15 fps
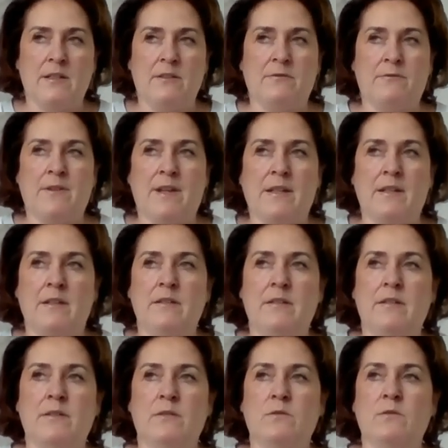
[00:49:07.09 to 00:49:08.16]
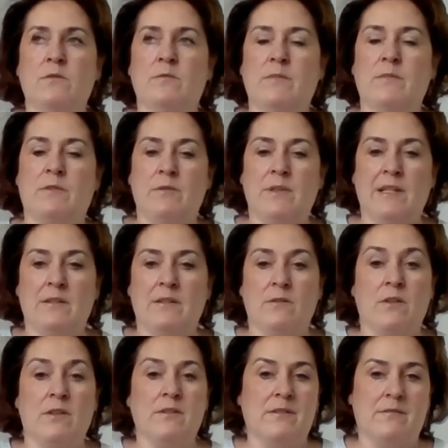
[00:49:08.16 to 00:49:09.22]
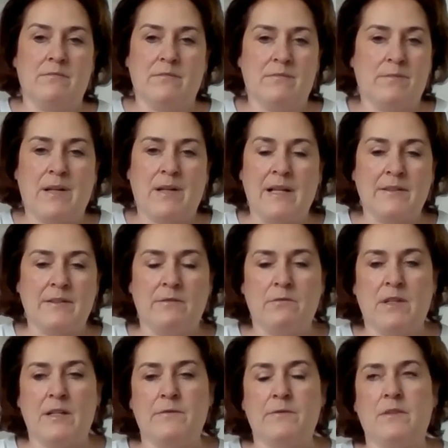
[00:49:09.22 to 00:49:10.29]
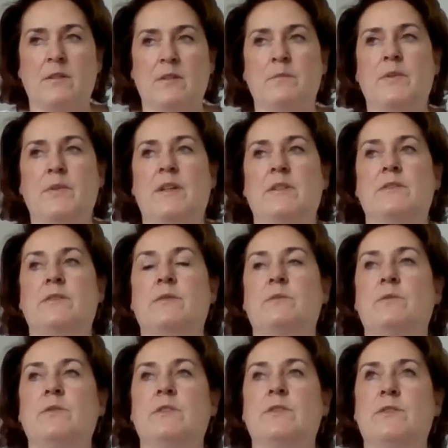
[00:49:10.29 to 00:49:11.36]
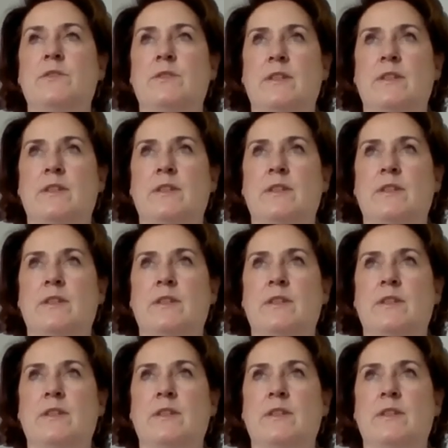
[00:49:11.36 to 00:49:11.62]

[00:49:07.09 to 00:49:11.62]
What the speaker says: If any new marine or plant-derived compound would